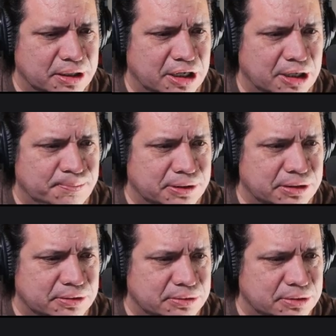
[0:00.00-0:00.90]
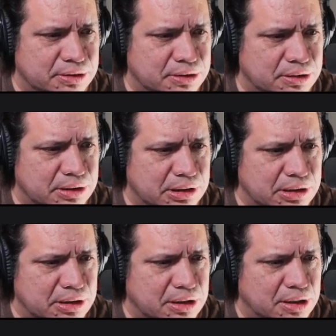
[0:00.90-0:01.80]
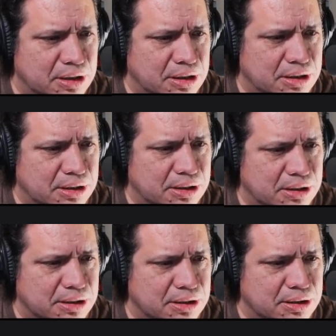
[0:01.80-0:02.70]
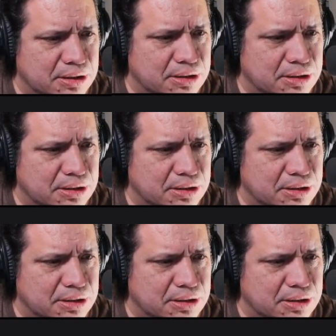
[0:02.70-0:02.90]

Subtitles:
We're going to upload our